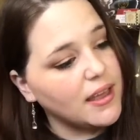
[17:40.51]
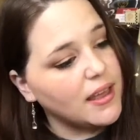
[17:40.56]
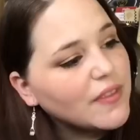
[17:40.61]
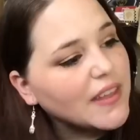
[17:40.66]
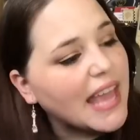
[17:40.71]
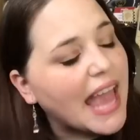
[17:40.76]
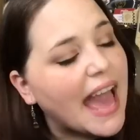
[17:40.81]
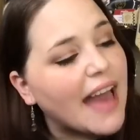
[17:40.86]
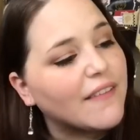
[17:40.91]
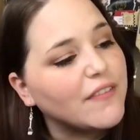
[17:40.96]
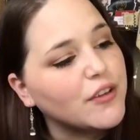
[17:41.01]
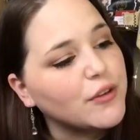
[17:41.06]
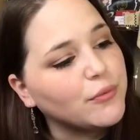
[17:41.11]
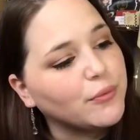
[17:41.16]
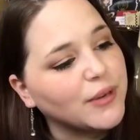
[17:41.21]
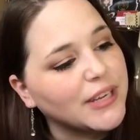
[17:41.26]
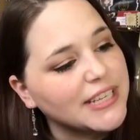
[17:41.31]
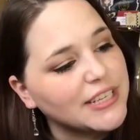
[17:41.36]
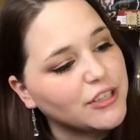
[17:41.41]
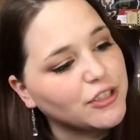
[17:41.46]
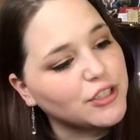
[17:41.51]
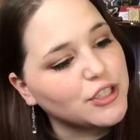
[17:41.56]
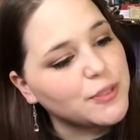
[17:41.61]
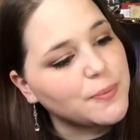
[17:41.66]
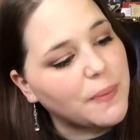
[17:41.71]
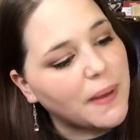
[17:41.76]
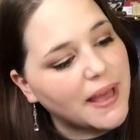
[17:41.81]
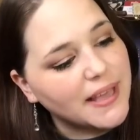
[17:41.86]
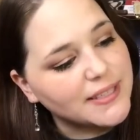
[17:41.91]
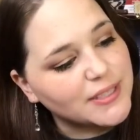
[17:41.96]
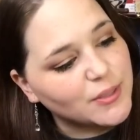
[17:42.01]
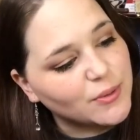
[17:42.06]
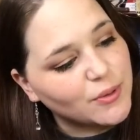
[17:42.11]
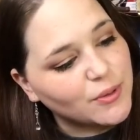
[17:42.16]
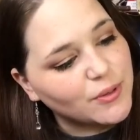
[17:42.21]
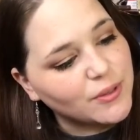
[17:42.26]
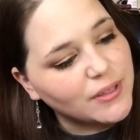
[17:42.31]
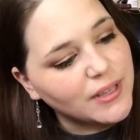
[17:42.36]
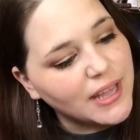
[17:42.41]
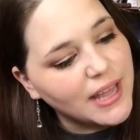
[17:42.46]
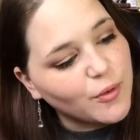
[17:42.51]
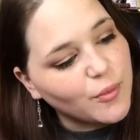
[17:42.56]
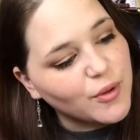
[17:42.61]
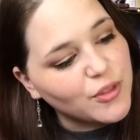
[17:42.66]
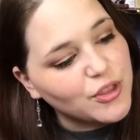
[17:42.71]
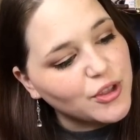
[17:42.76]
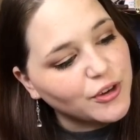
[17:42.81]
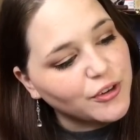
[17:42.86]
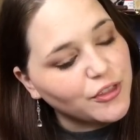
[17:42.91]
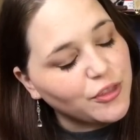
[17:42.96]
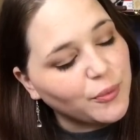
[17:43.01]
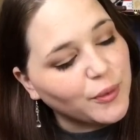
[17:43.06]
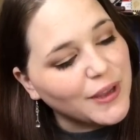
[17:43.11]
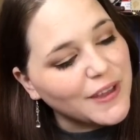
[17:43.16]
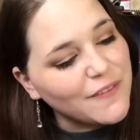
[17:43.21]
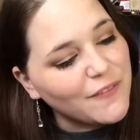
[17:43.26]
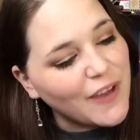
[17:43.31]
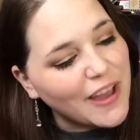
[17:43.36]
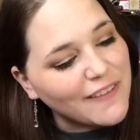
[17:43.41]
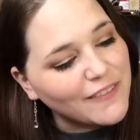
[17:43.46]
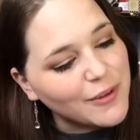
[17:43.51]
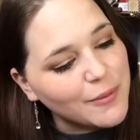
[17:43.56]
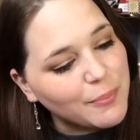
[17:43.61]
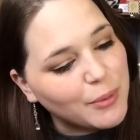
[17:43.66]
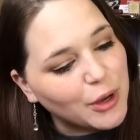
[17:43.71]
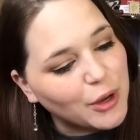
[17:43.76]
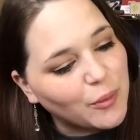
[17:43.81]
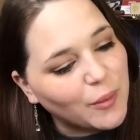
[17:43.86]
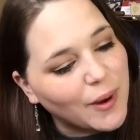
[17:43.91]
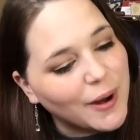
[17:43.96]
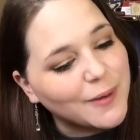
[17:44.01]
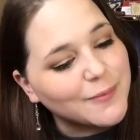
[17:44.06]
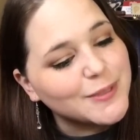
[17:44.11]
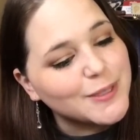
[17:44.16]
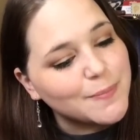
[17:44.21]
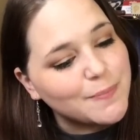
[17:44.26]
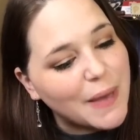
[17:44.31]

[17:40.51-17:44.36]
The avid readers puzzle with your three favorite bookworms,